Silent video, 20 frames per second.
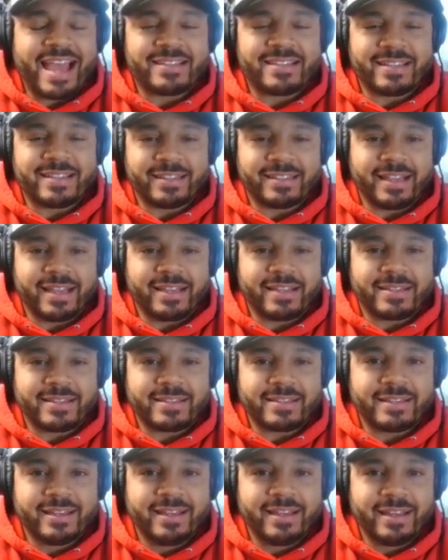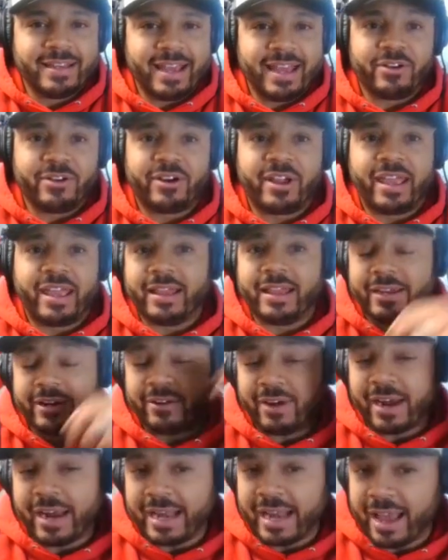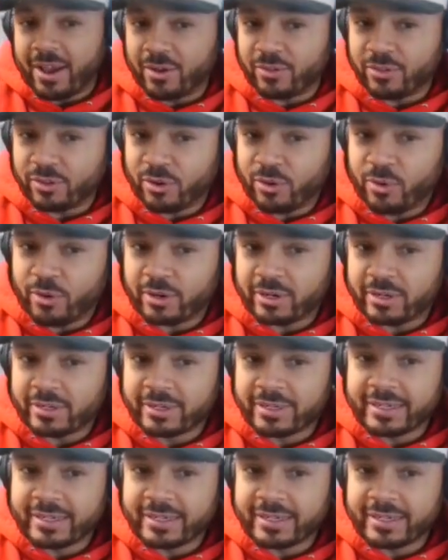Fantastic thing. Yeah, they're killing it right now on the court.